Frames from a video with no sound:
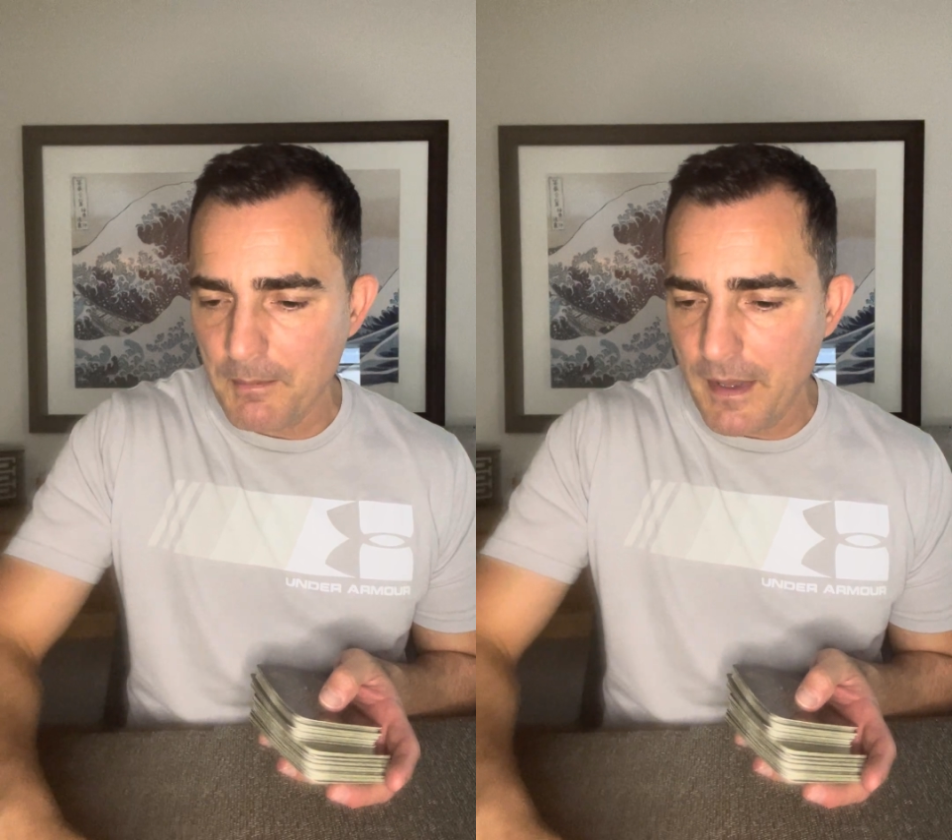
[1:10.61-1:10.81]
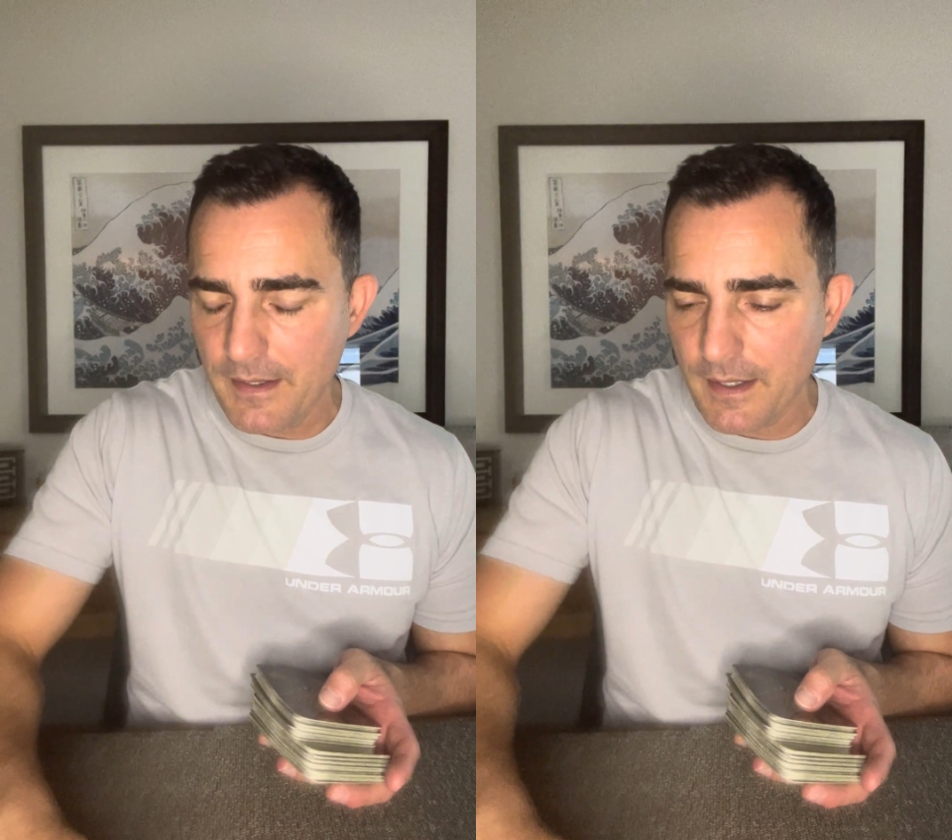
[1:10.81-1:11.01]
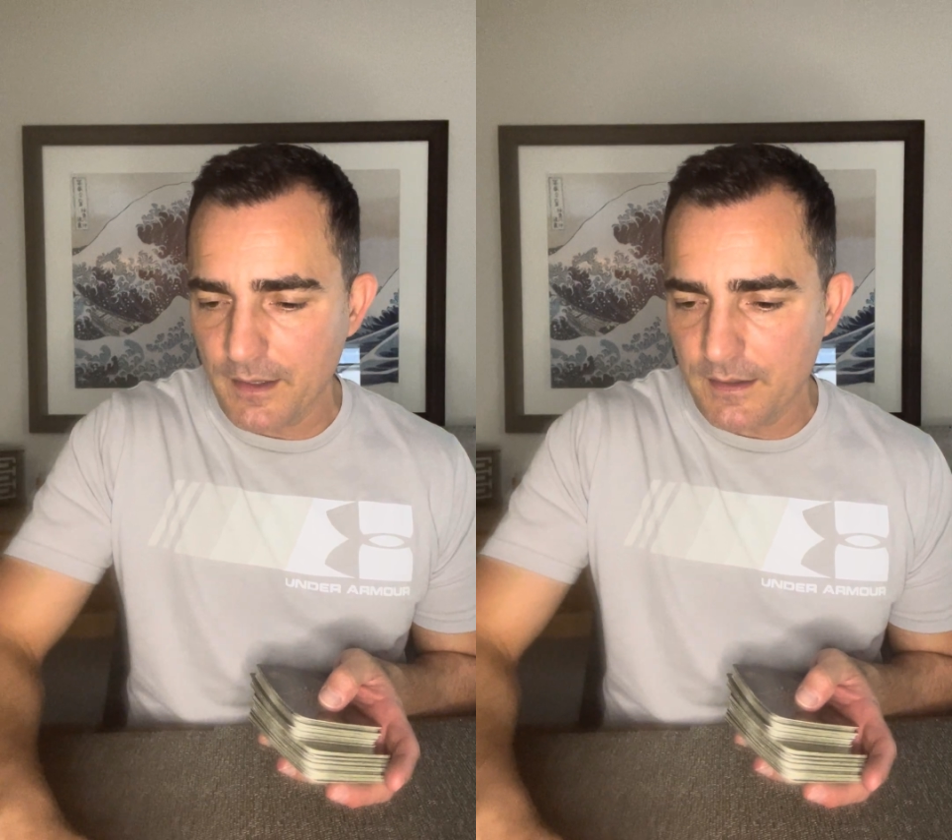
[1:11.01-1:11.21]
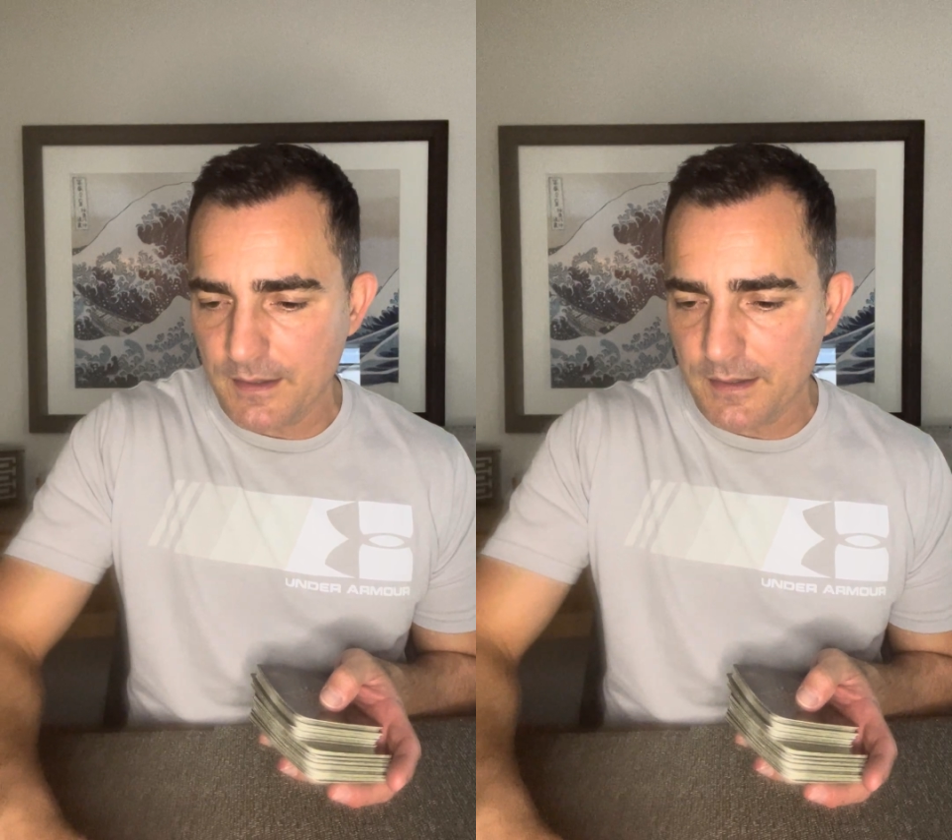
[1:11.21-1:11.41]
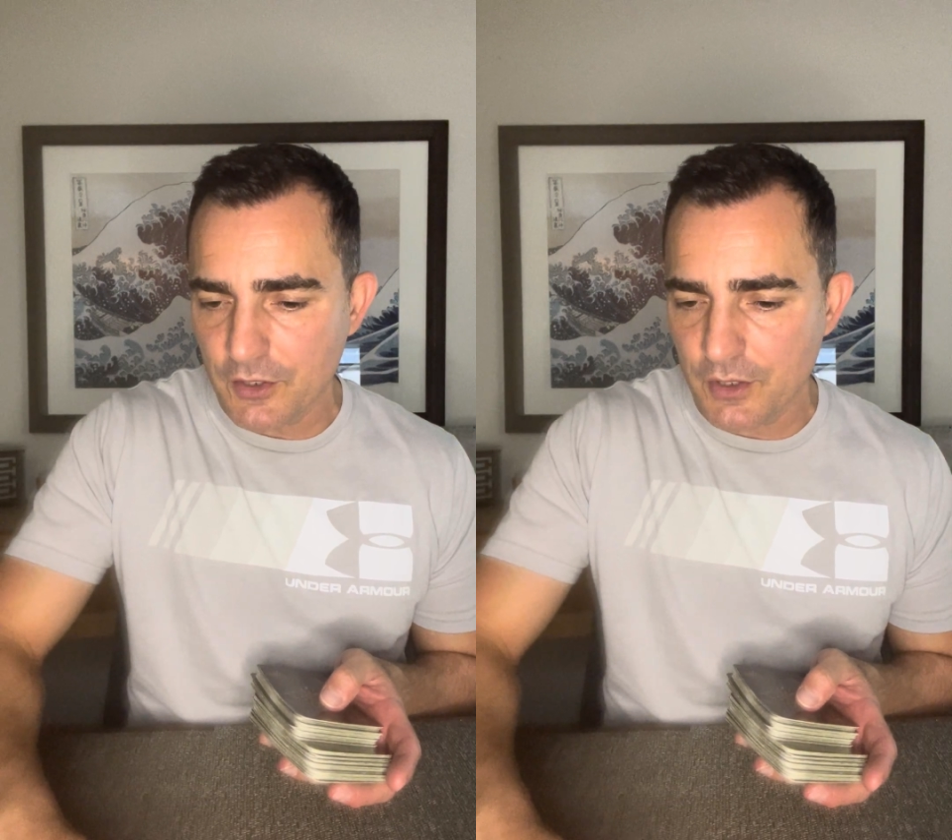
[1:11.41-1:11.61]
making a
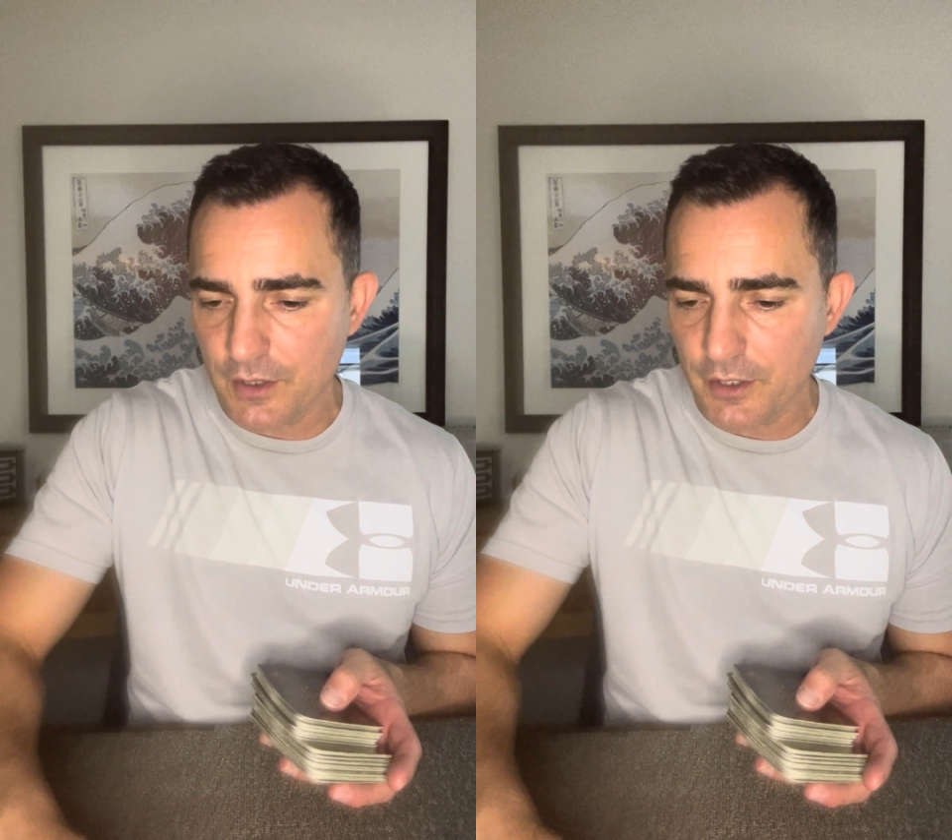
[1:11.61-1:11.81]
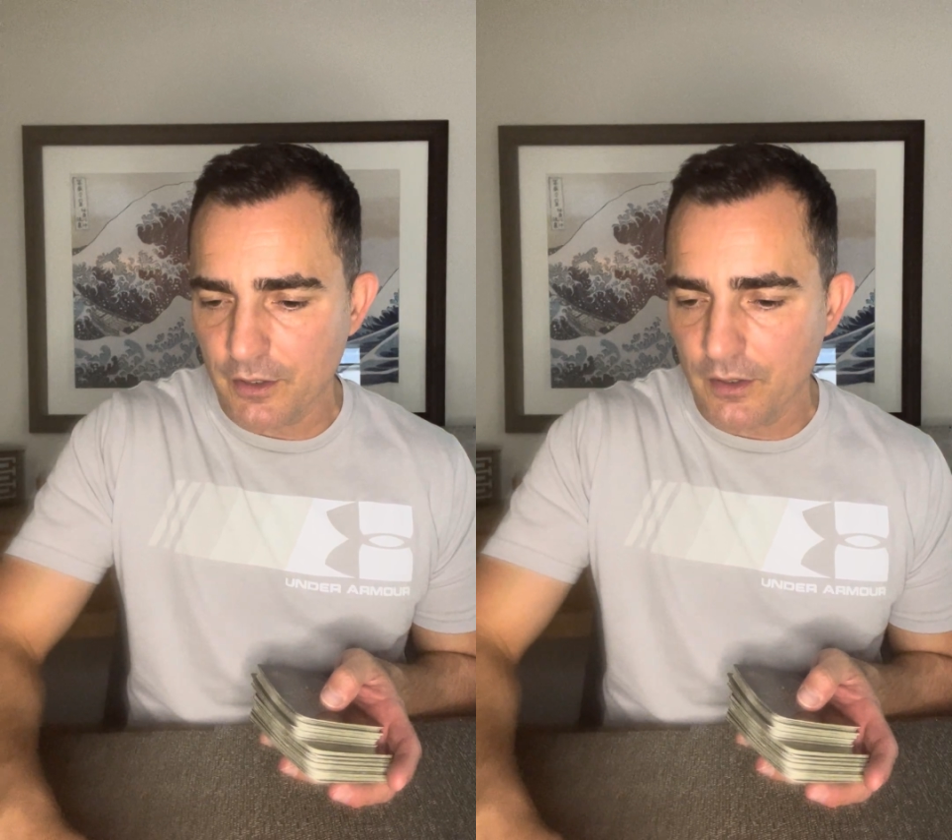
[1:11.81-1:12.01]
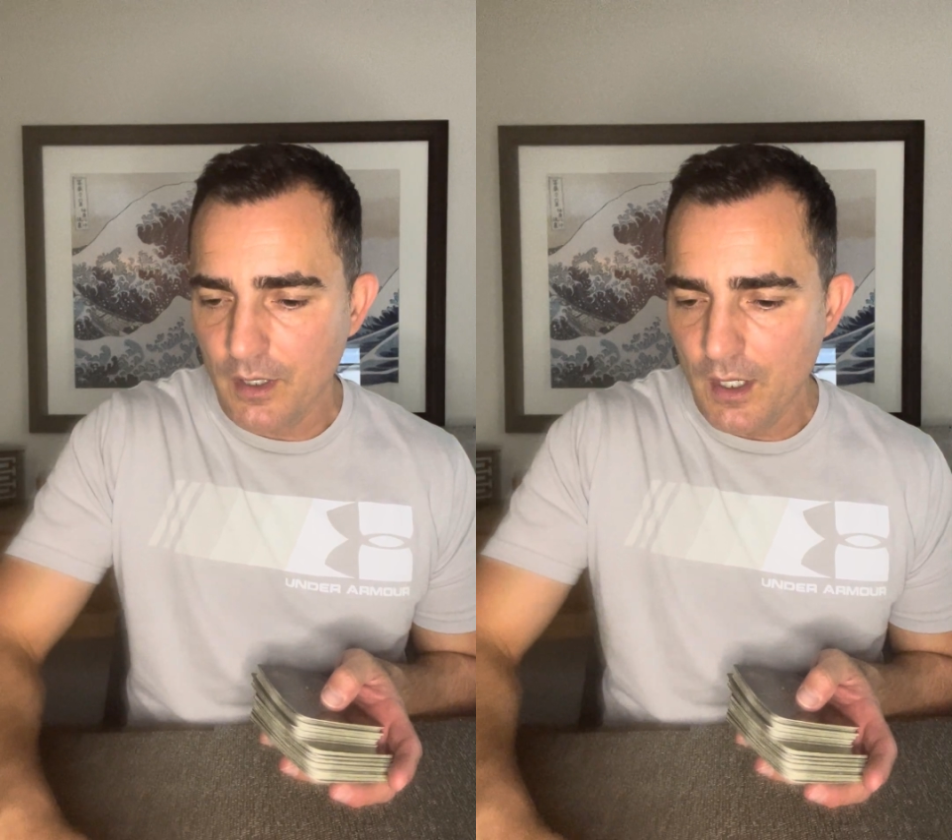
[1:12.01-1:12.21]
decision here.